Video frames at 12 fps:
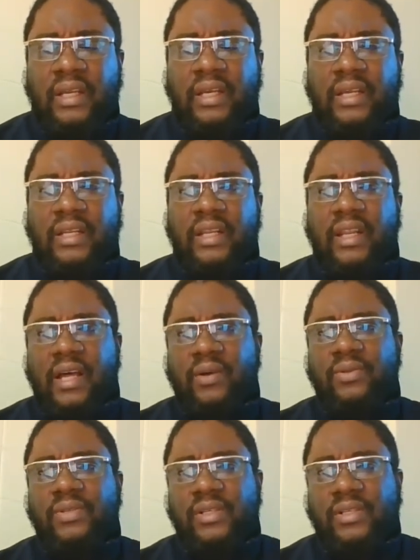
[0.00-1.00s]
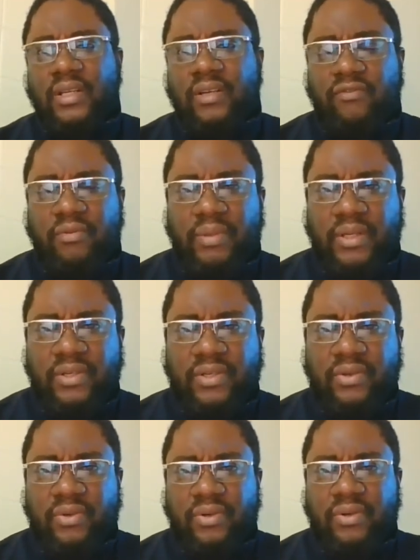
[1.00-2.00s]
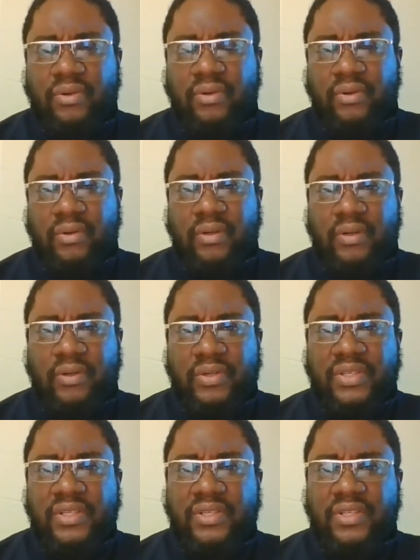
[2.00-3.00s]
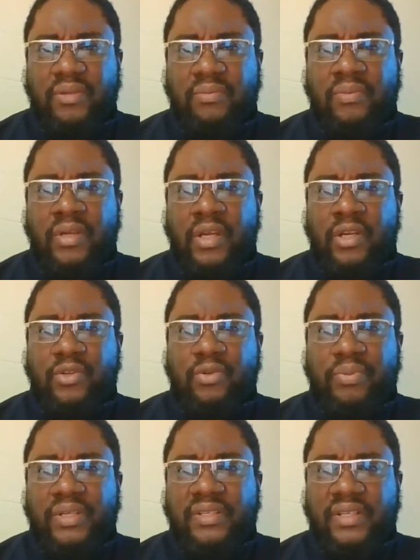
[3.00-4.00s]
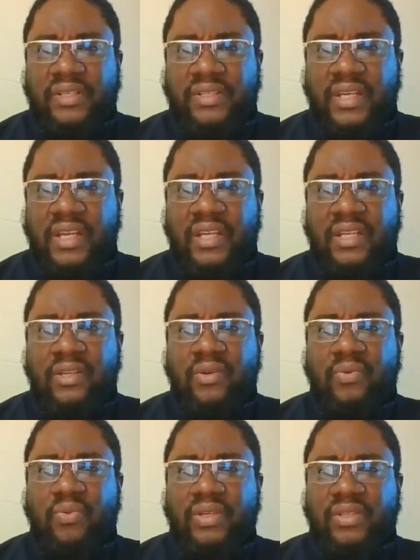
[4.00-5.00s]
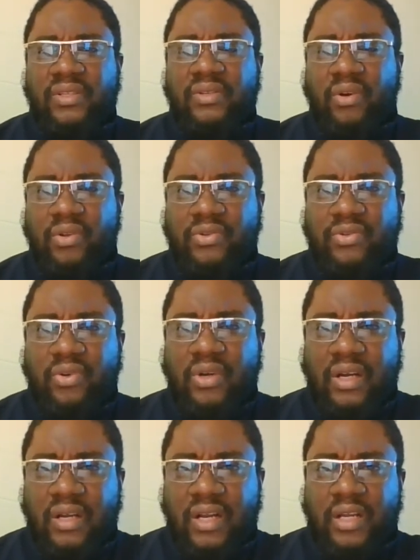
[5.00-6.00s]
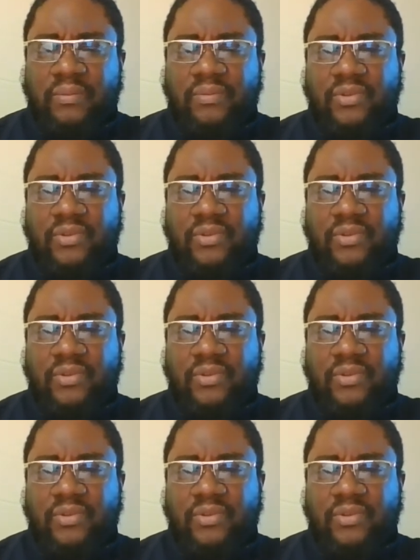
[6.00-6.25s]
and allowed such a government or system to be sustained was also haram.